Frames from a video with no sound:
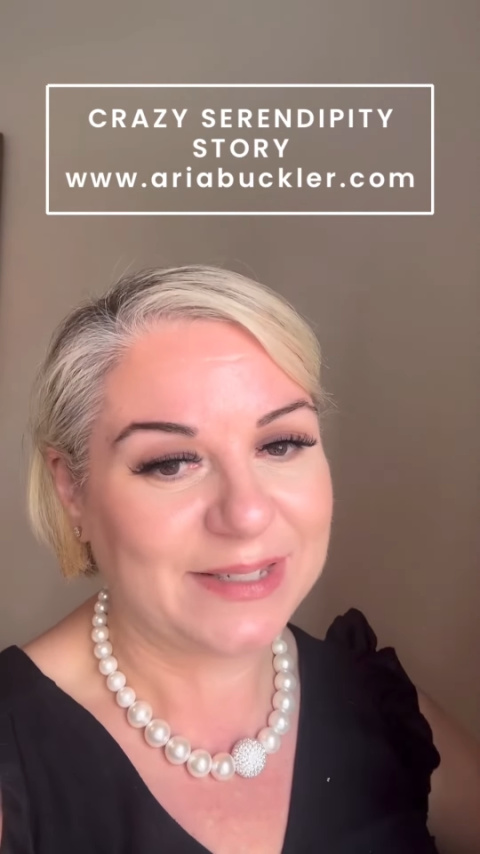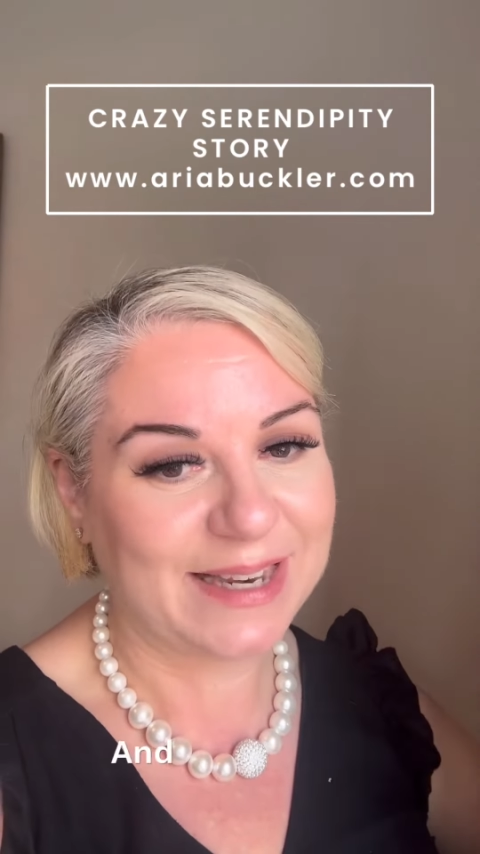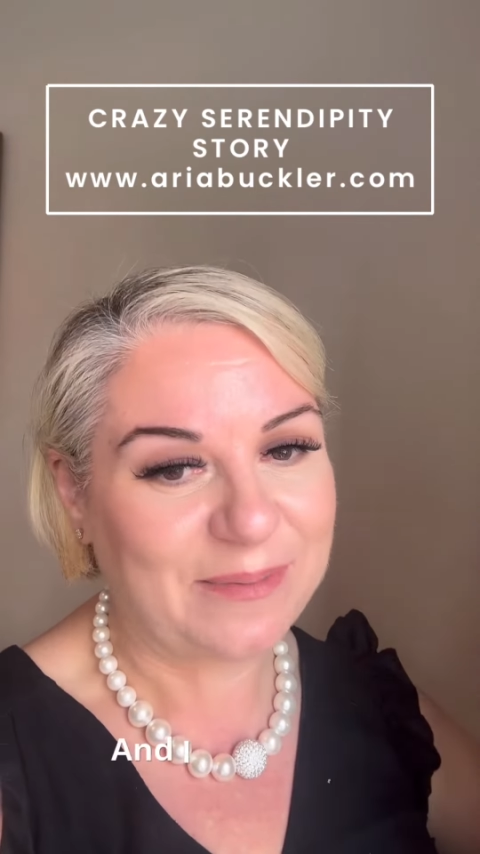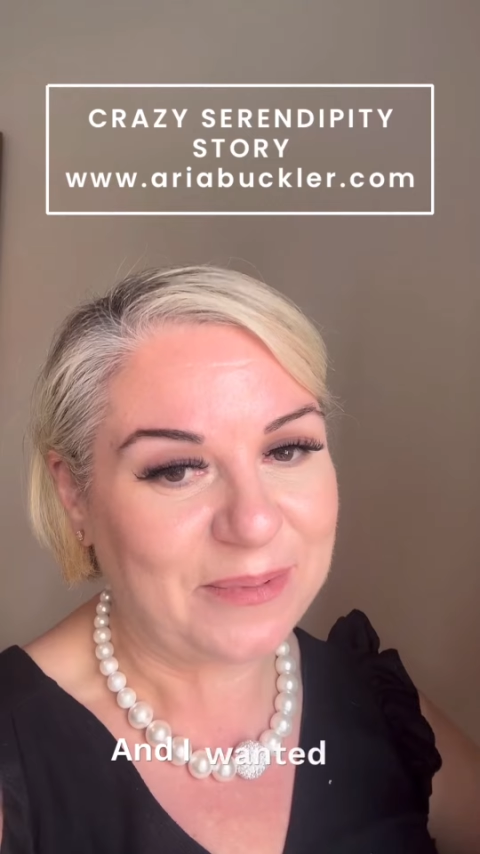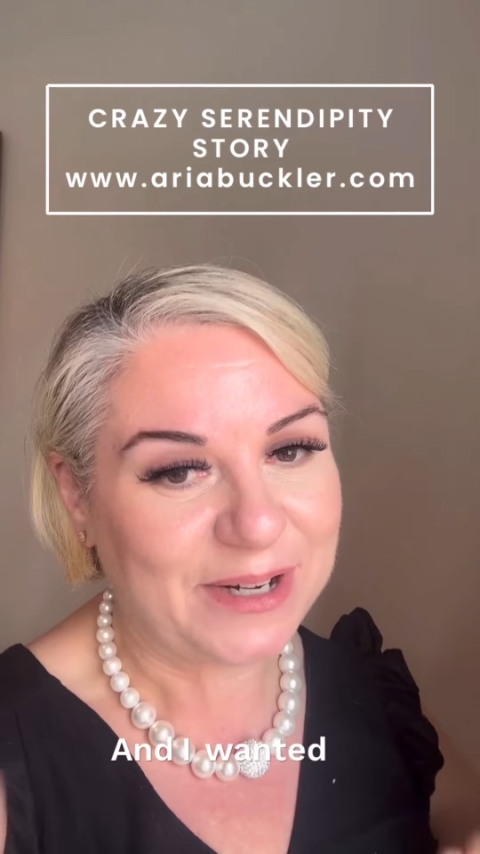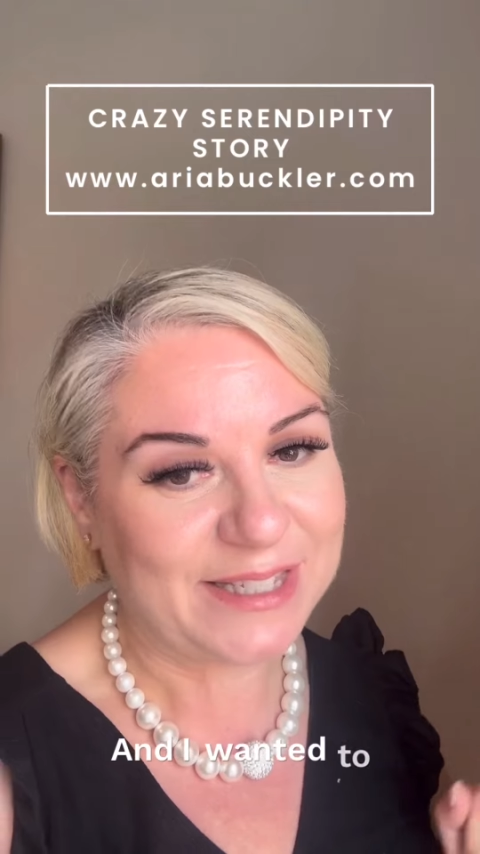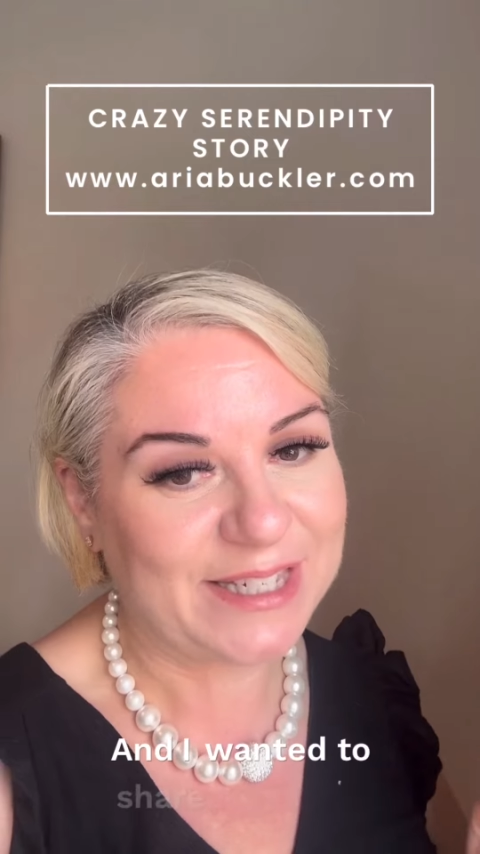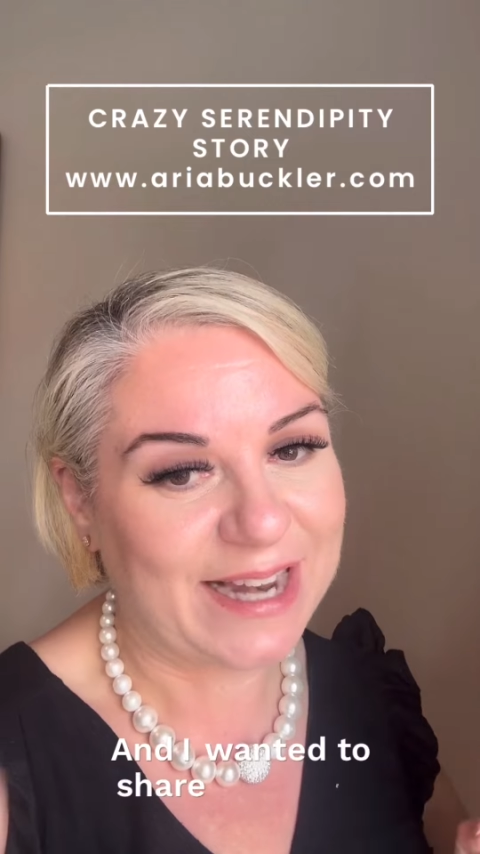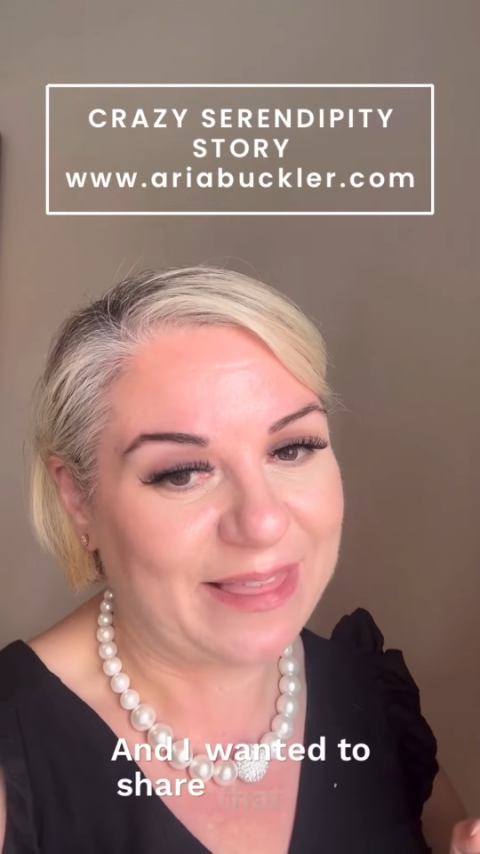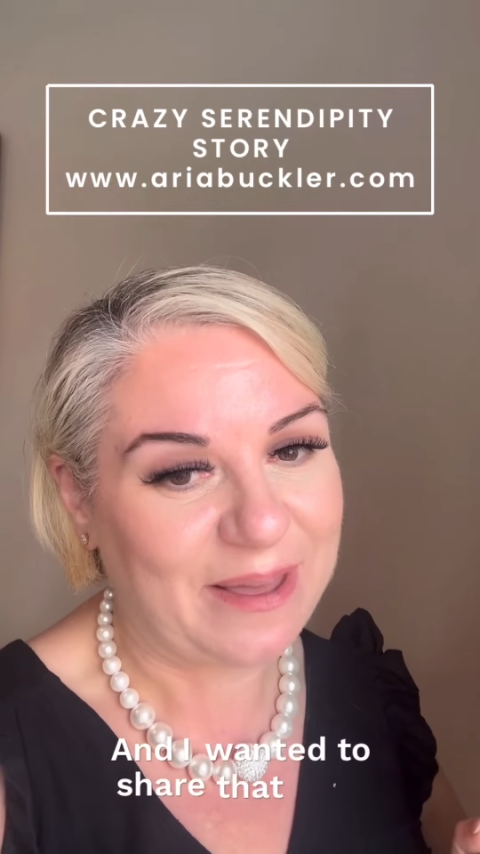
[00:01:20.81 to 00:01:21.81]
And I wanted to
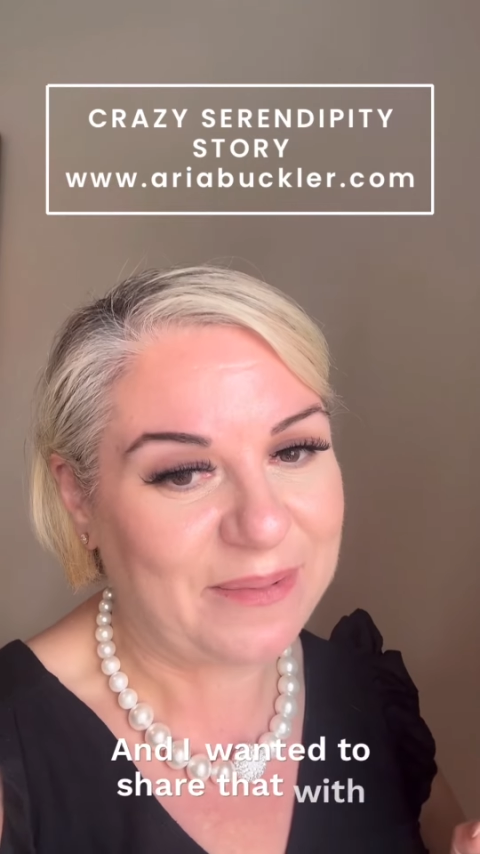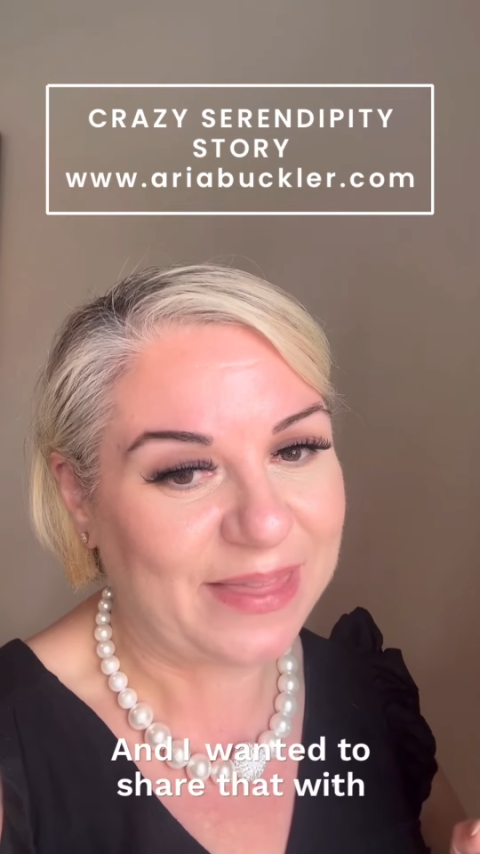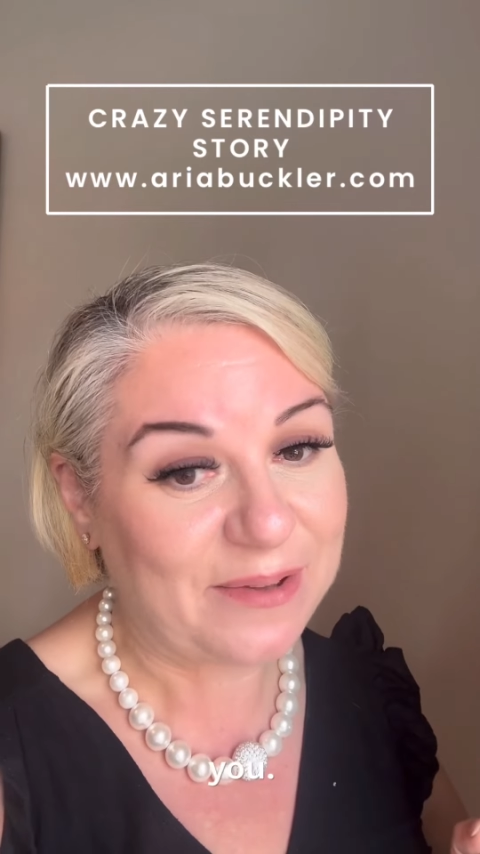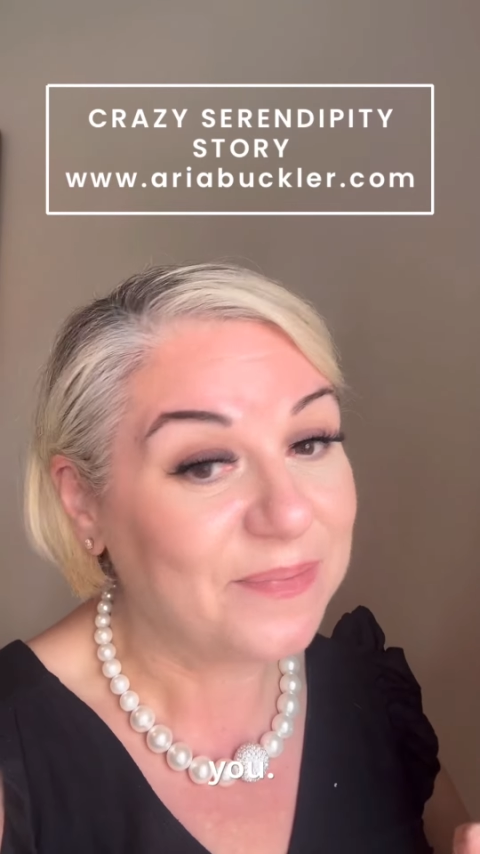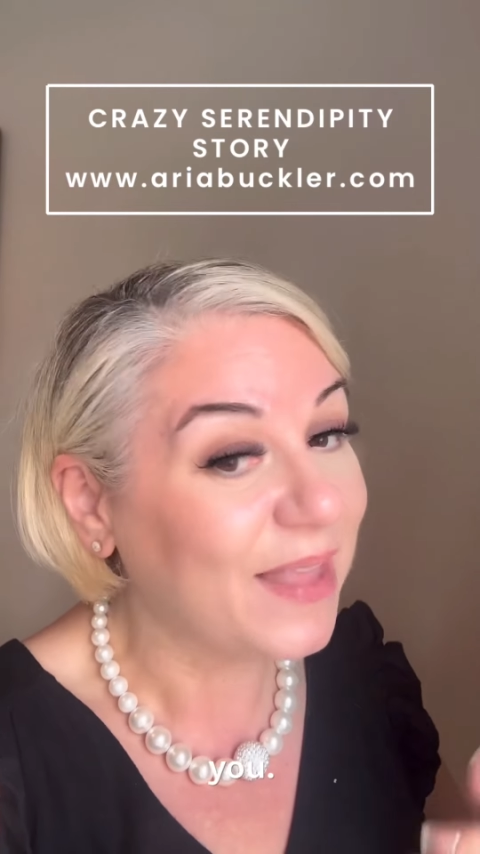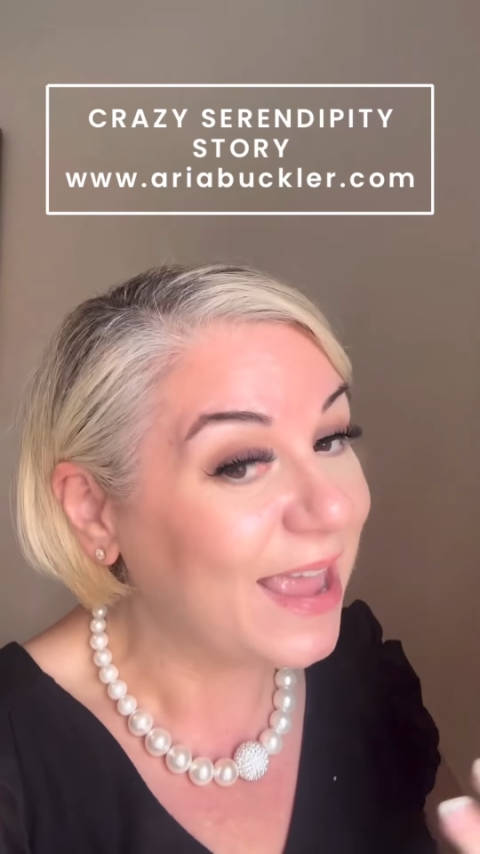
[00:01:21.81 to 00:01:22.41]
share that with you.